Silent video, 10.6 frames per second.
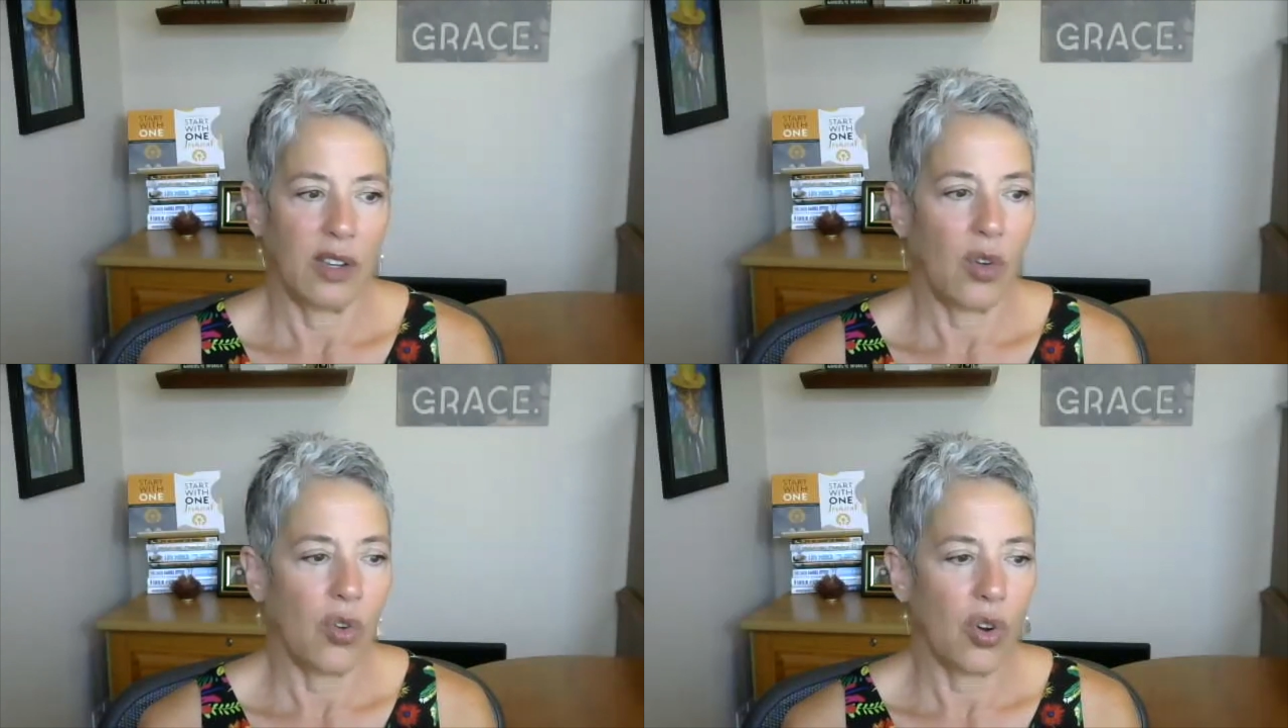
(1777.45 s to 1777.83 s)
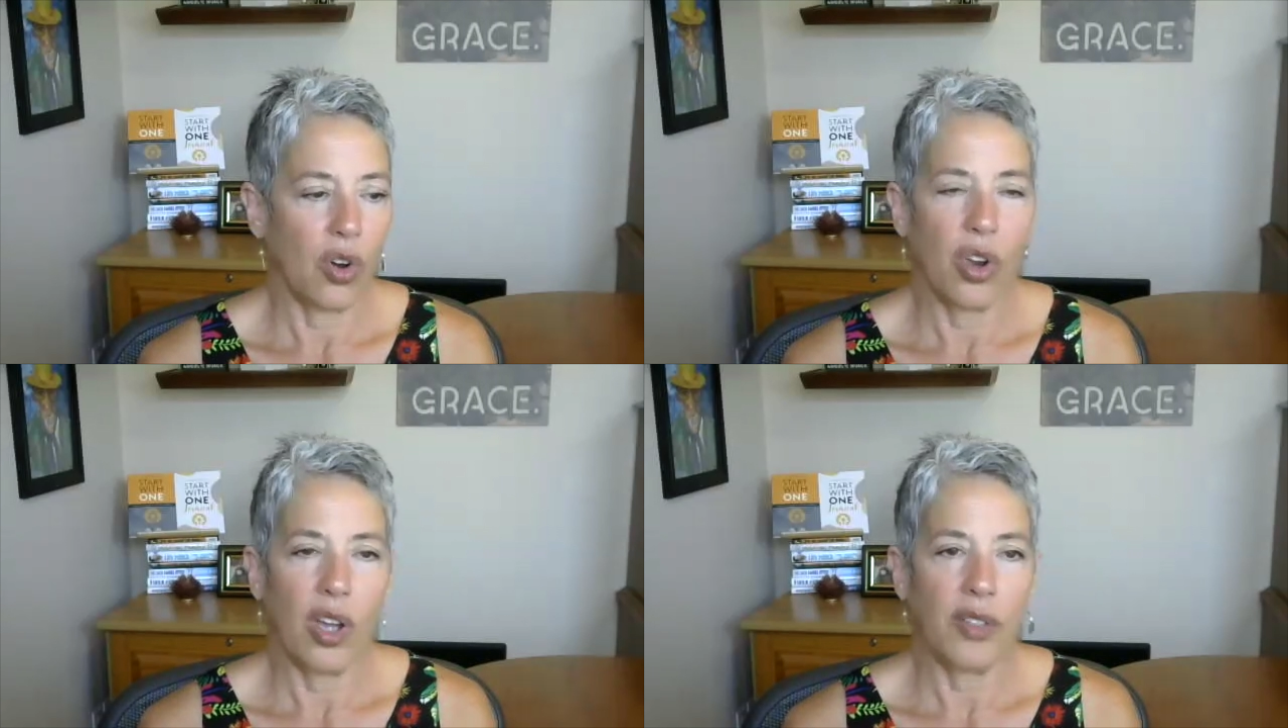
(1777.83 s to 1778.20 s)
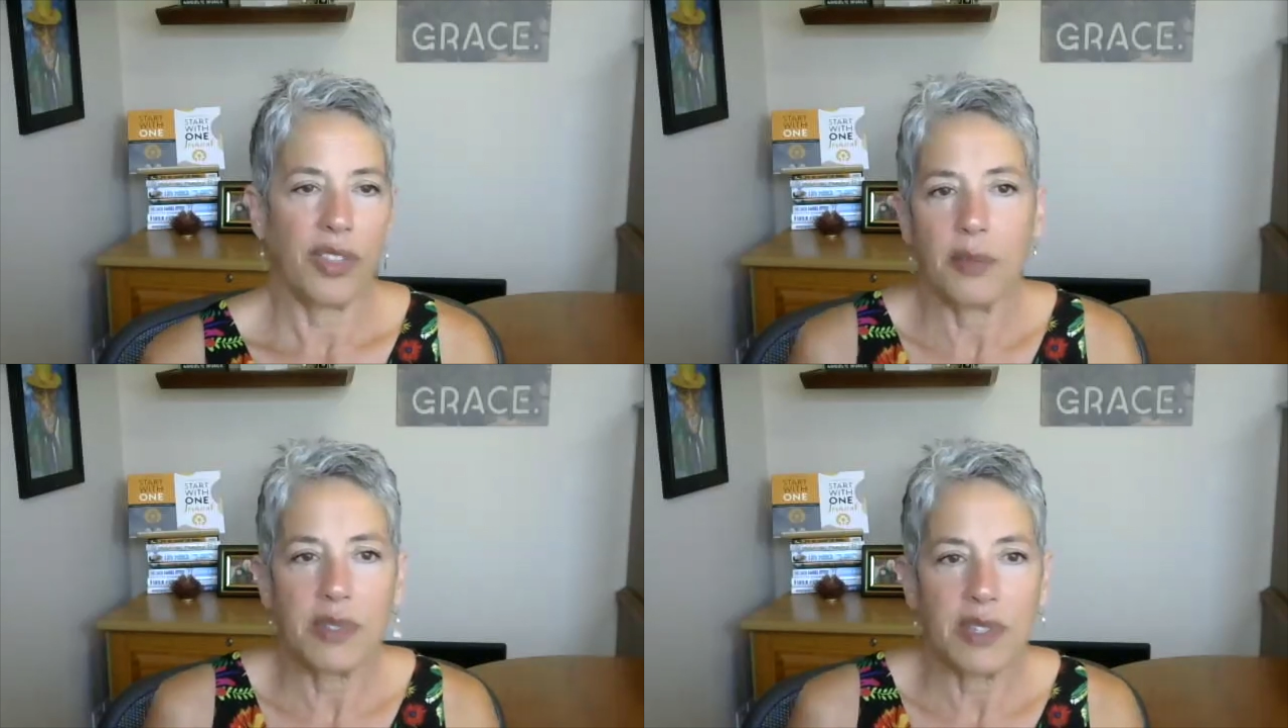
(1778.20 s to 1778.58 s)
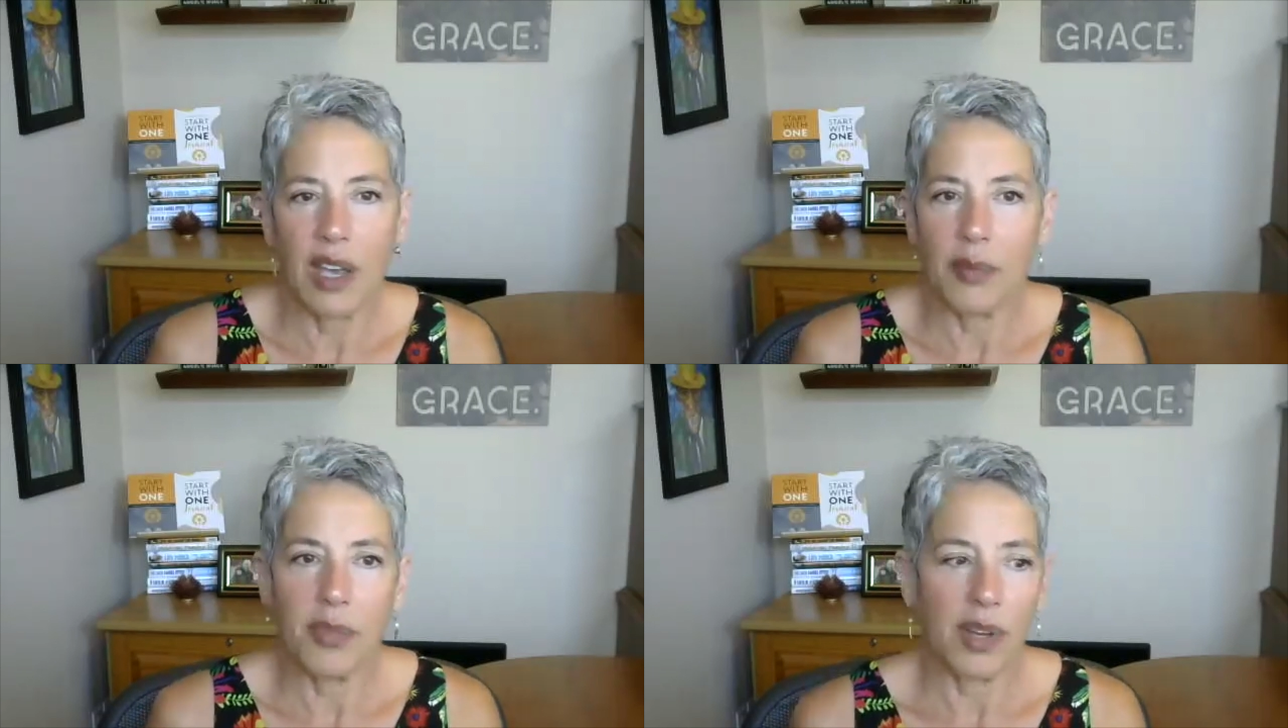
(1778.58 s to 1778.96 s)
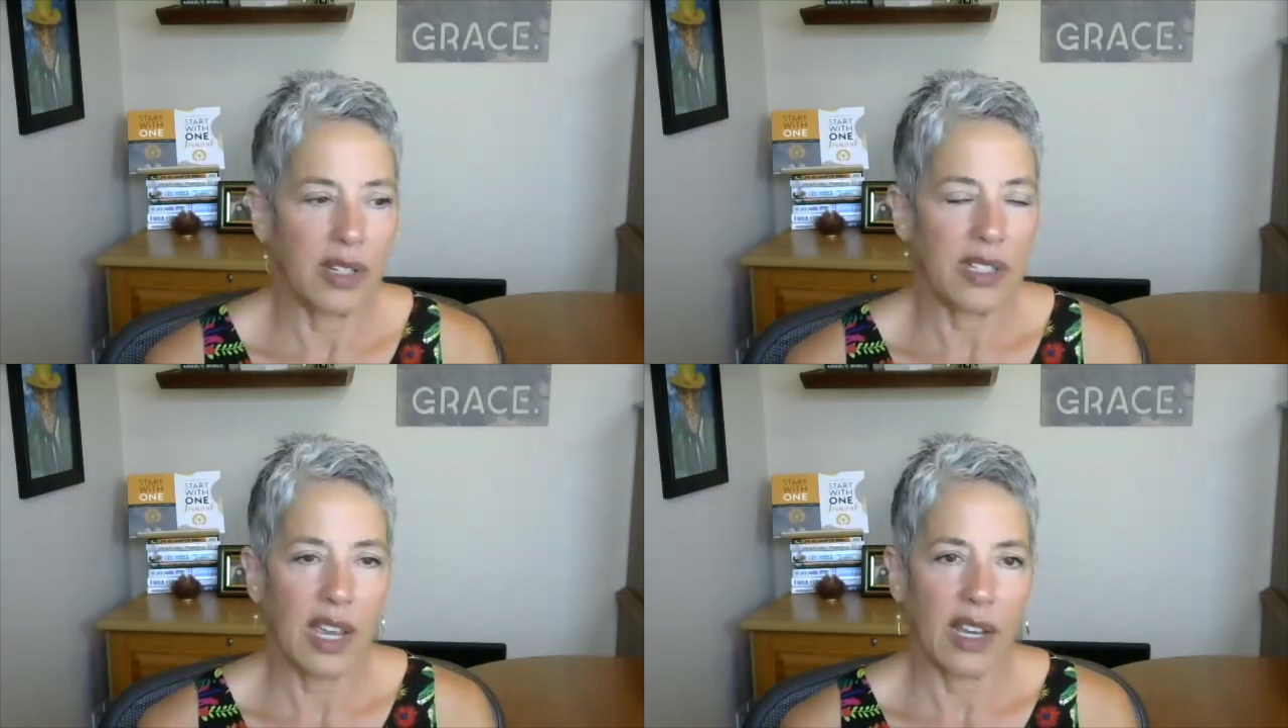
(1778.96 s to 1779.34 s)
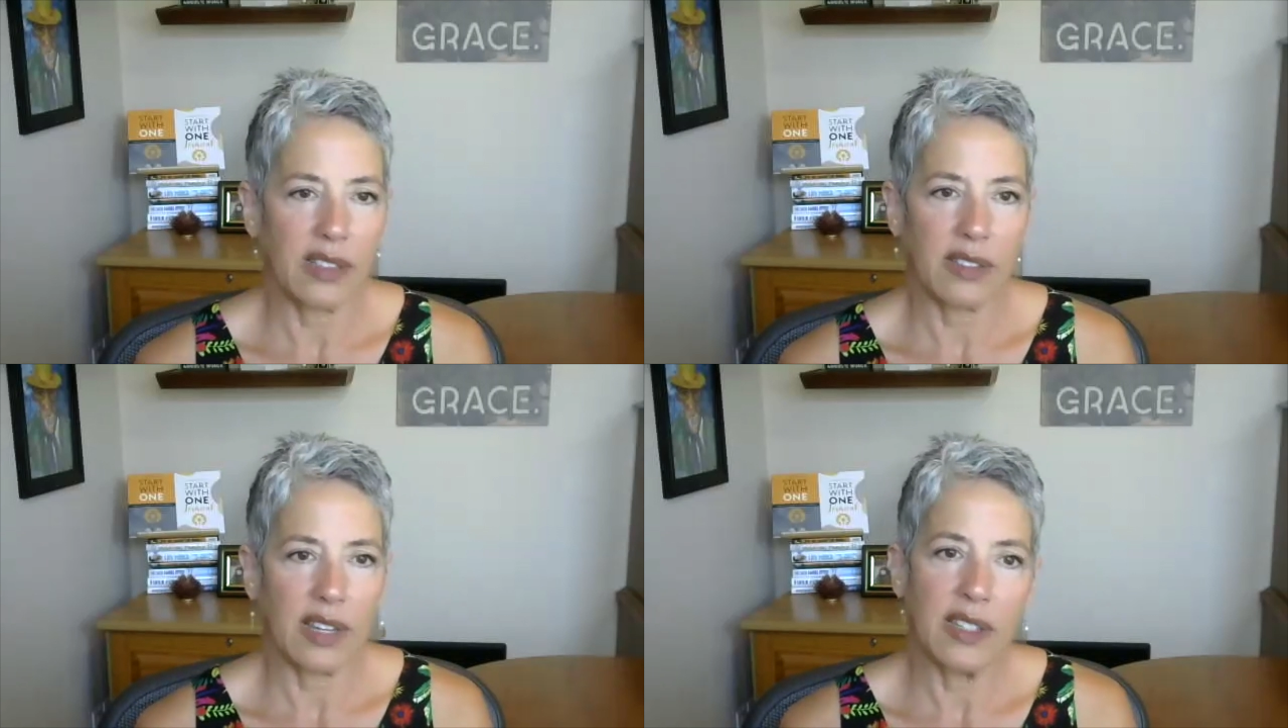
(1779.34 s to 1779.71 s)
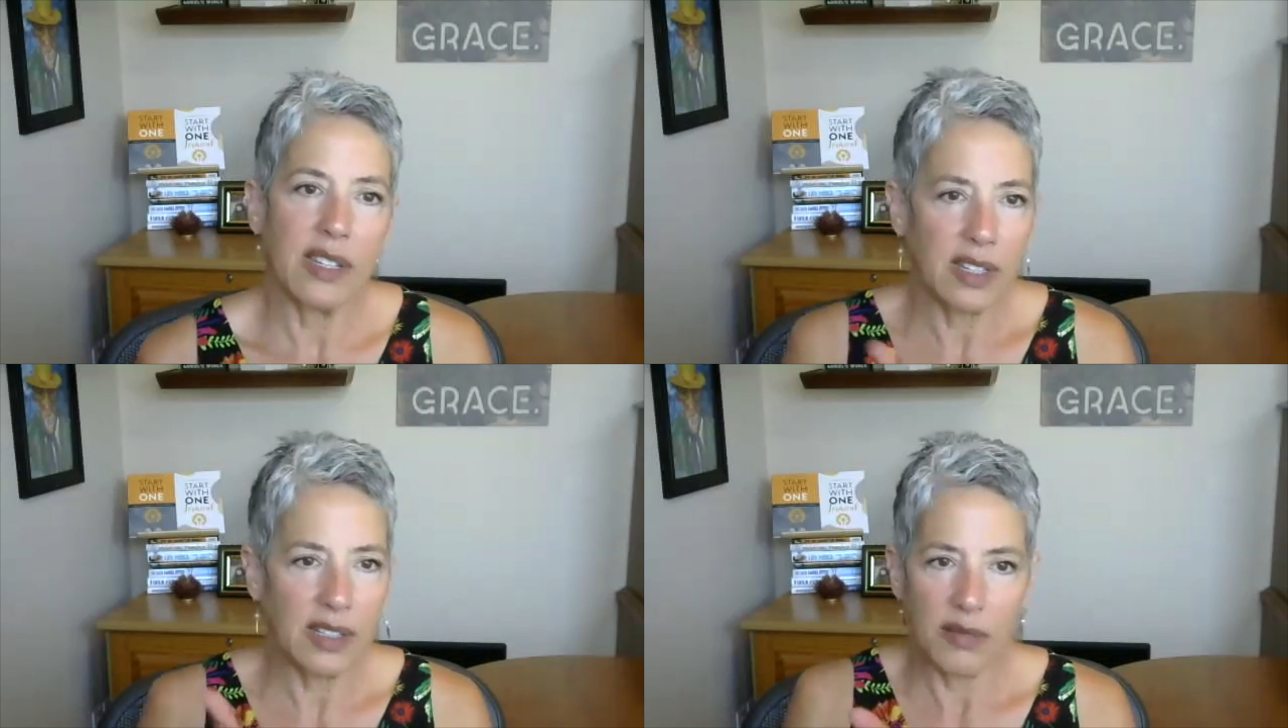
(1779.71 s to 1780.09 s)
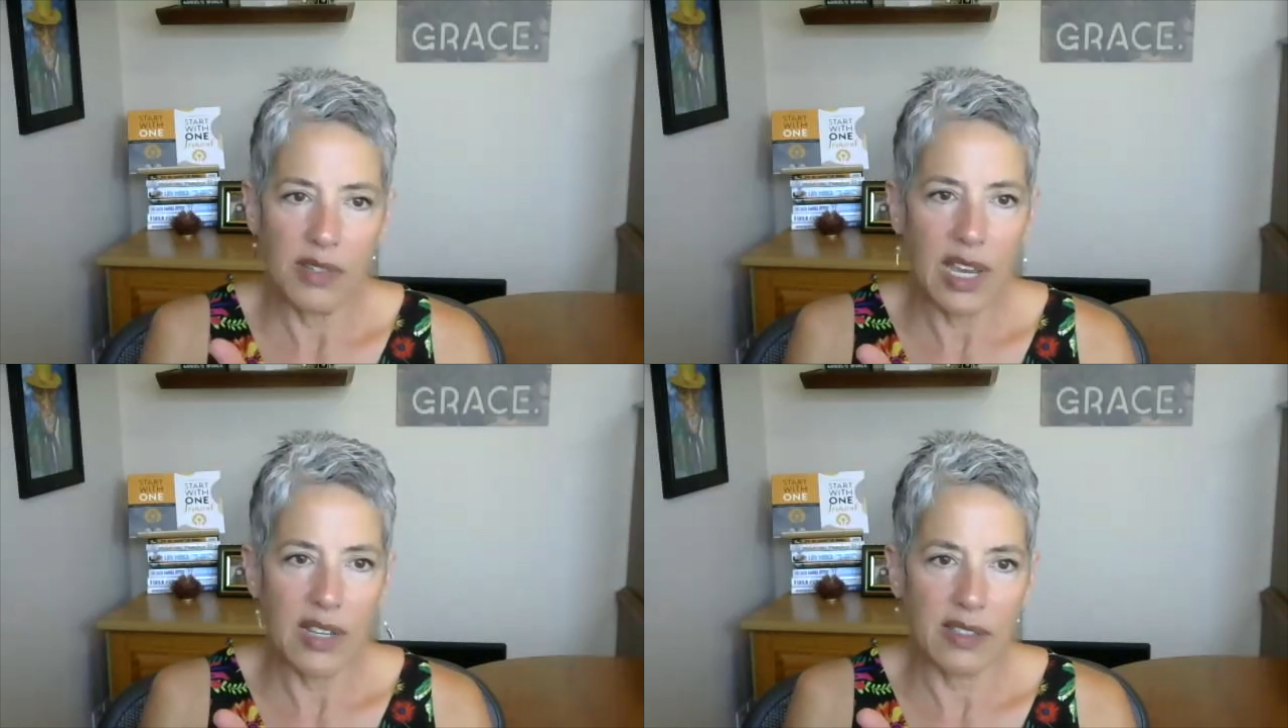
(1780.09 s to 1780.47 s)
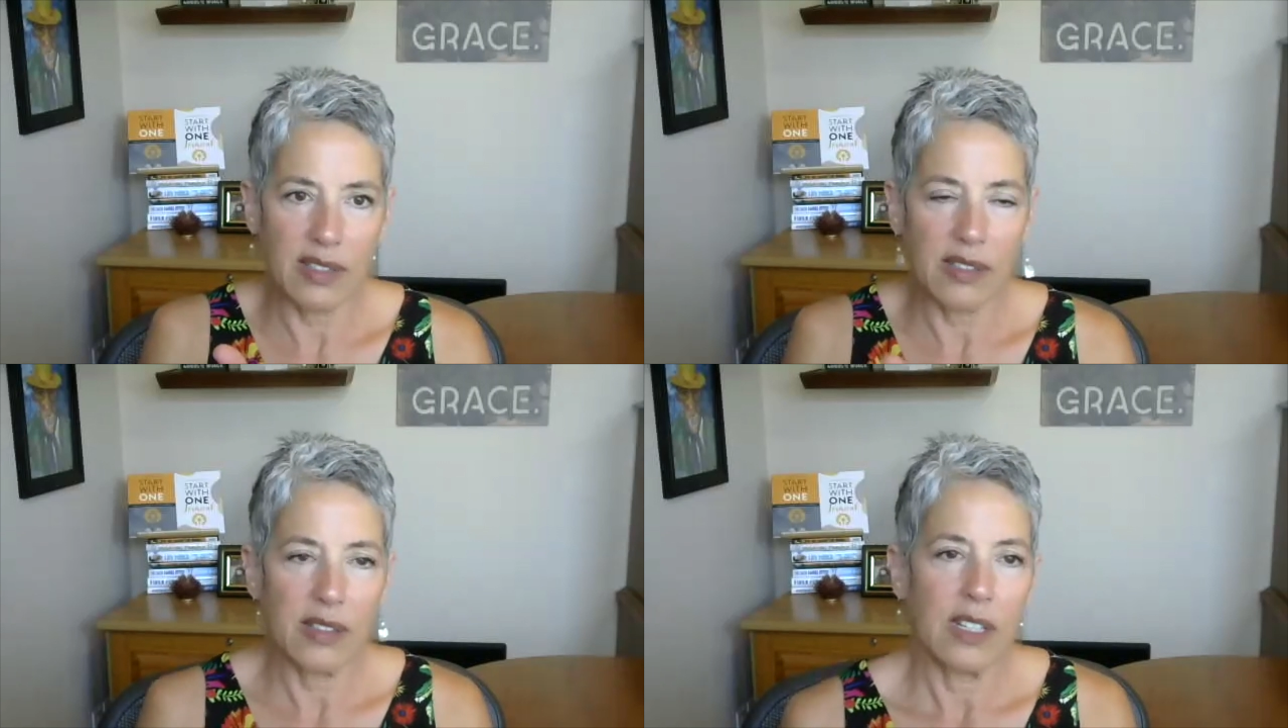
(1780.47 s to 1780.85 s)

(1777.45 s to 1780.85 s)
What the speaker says: or a thumbs up on a text. I did it. Yes.